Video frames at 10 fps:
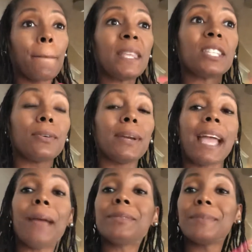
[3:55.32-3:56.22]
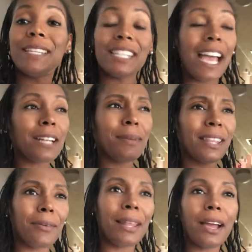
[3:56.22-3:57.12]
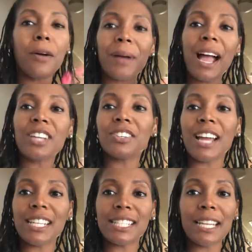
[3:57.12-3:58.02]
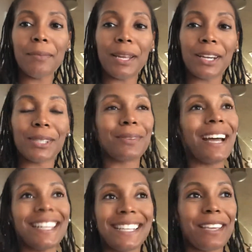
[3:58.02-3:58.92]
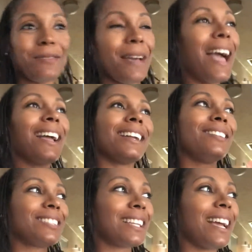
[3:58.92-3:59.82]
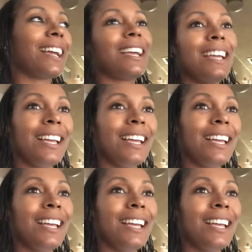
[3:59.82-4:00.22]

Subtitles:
someone came to me and checked me, and they were like, oh my God, you're 9 centimeters. We got to take you back. And I was like,